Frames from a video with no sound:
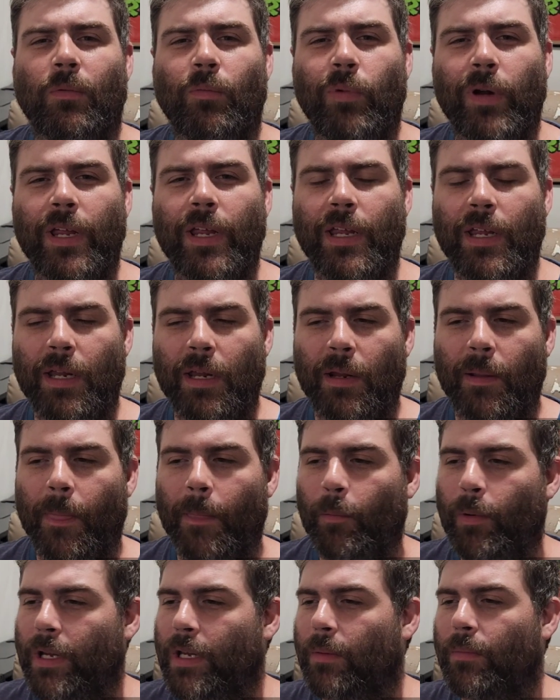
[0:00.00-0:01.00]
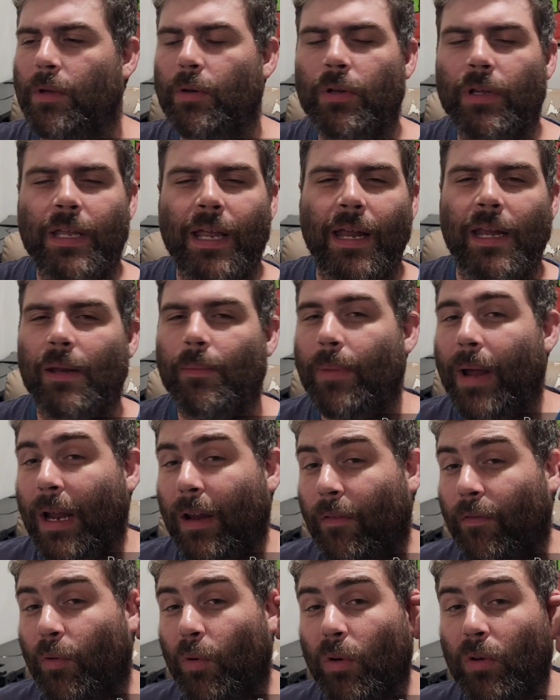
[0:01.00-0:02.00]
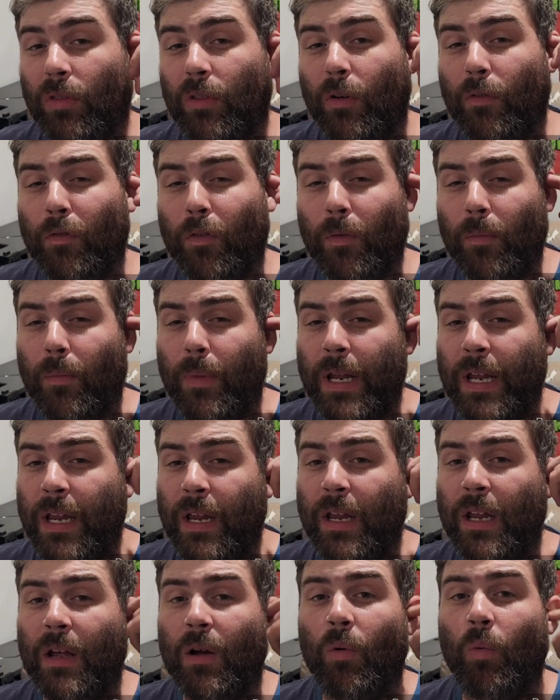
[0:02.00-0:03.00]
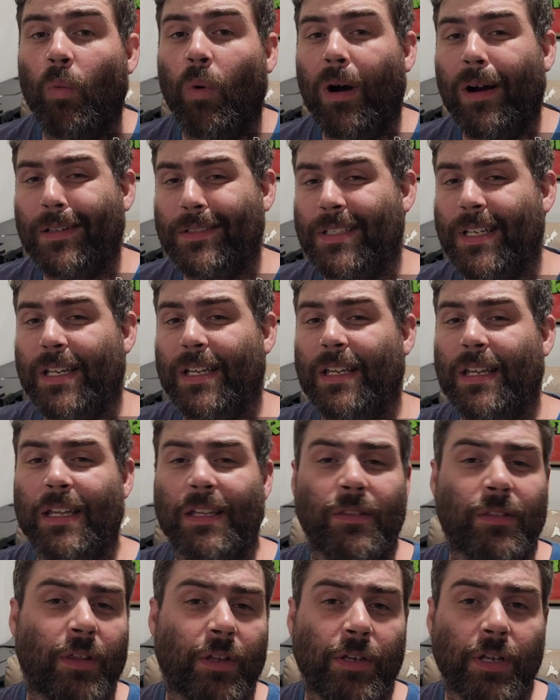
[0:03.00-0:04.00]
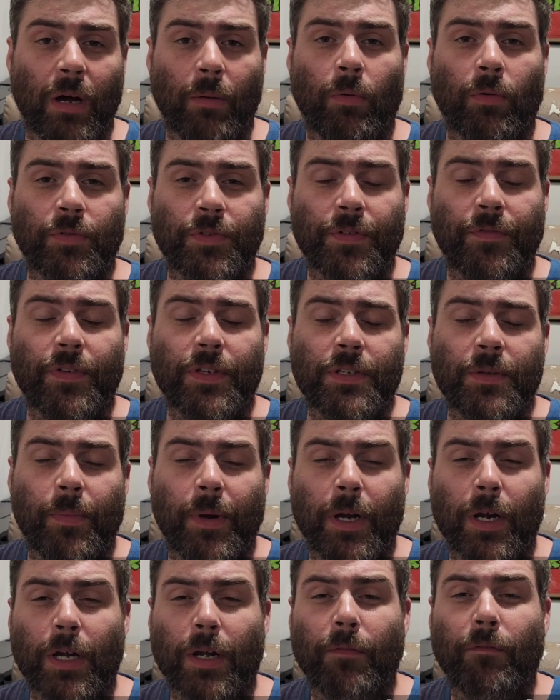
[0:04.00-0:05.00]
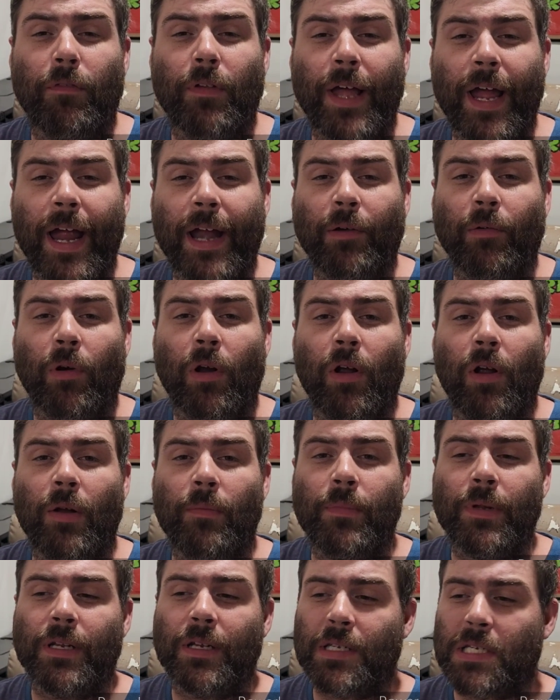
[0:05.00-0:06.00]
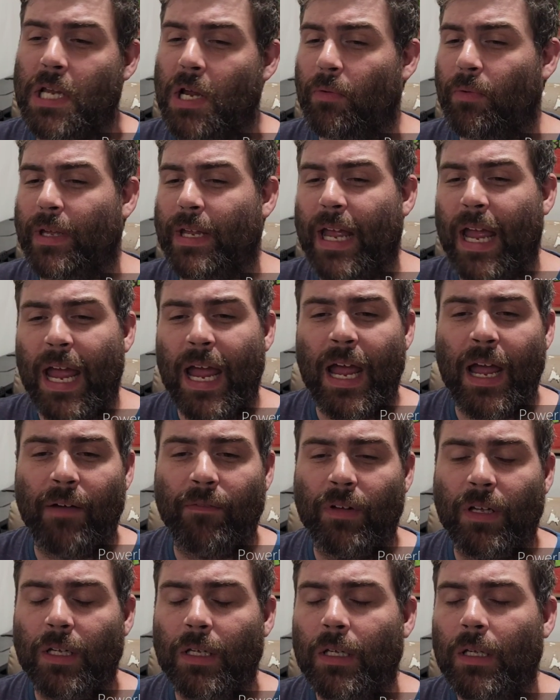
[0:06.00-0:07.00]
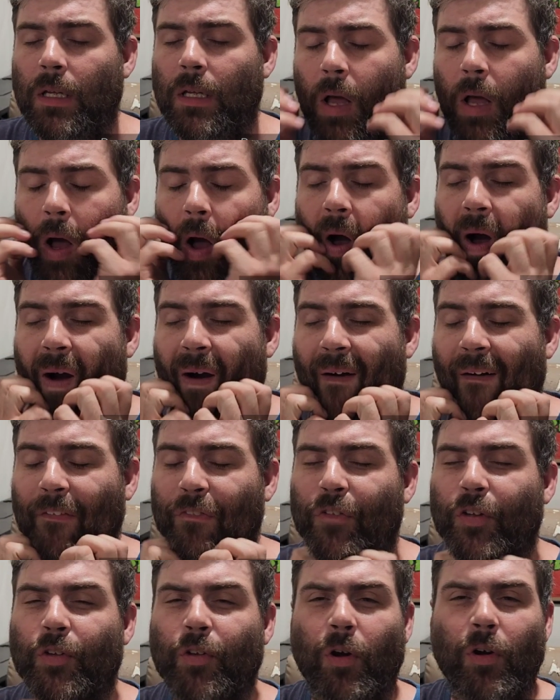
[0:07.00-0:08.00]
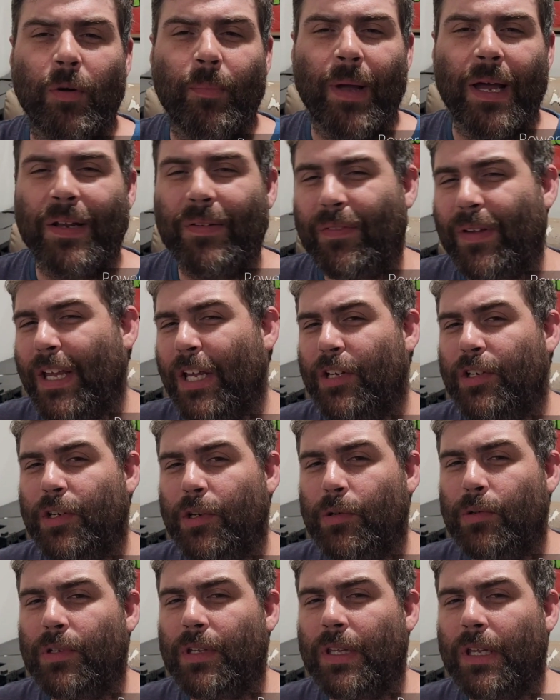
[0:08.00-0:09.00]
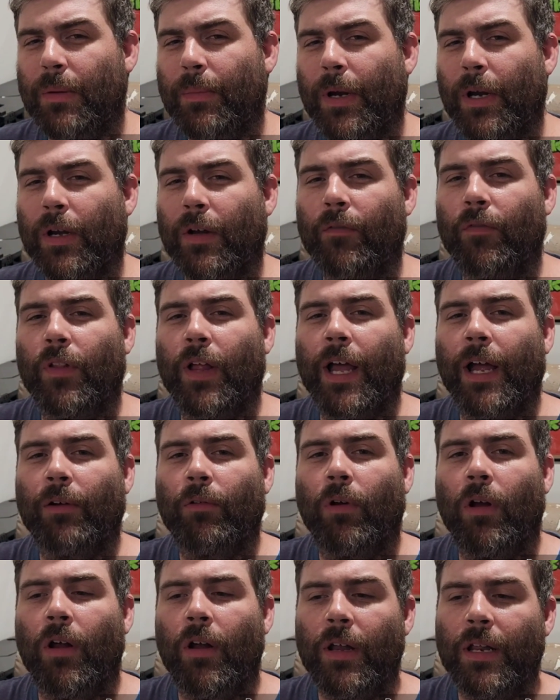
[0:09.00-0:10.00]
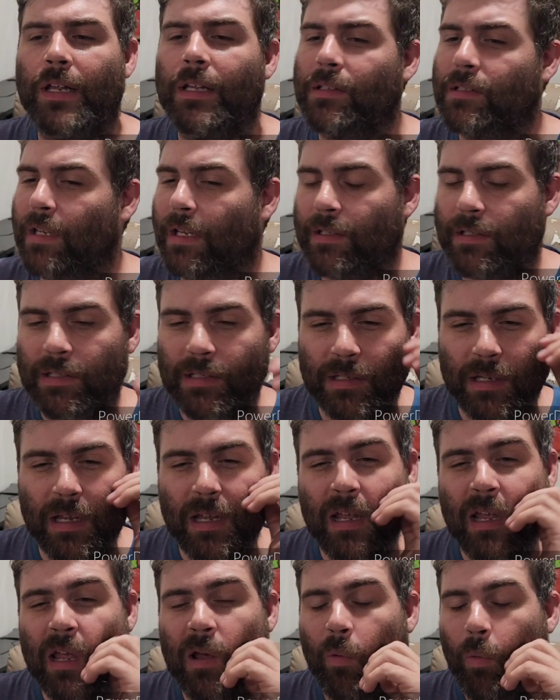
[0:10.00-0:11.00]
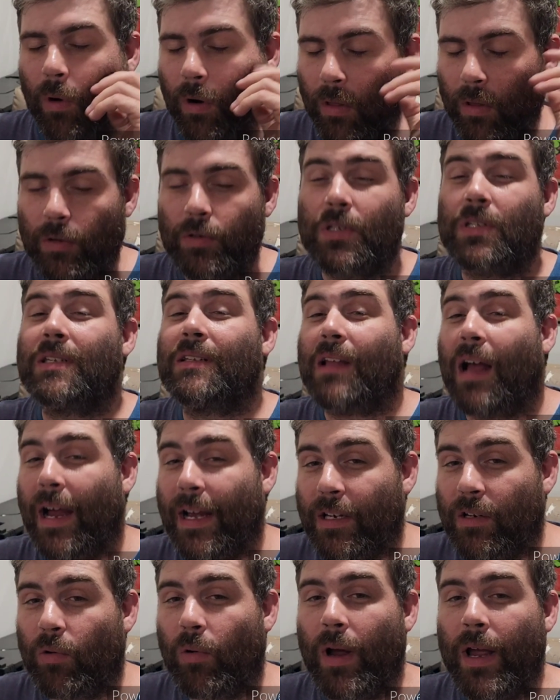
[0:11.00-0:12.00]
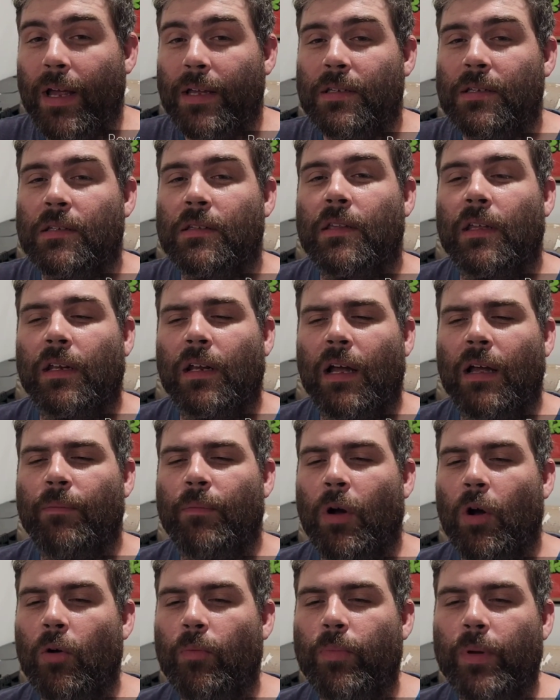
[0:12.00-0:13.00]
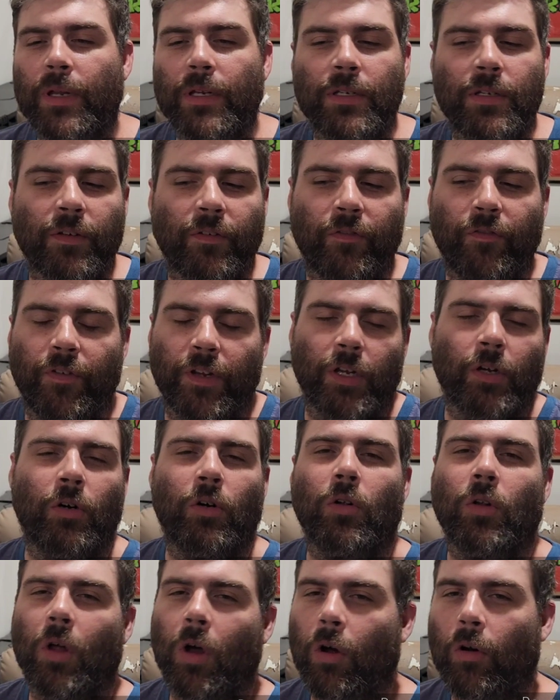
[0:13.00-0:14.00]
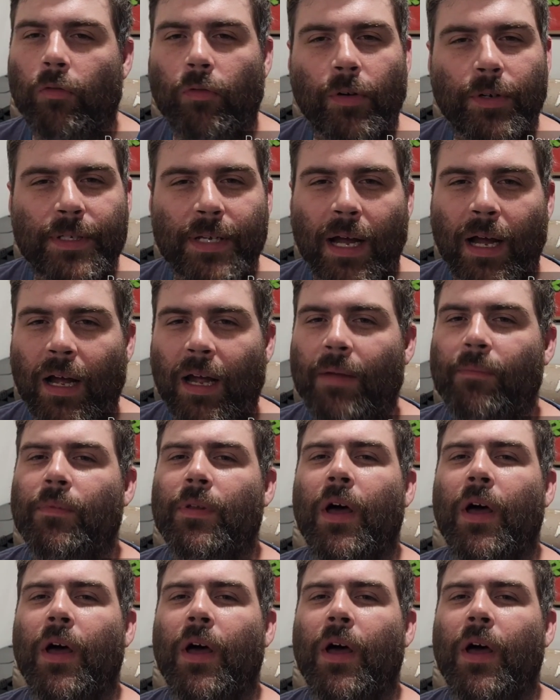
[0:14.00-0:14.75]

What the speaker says: We communicated back and forth over me wanting the doubles of his American flag run because I only have a certain amount of issues in the American flag run. It's one of those side quests that I'm hoping to fill over time.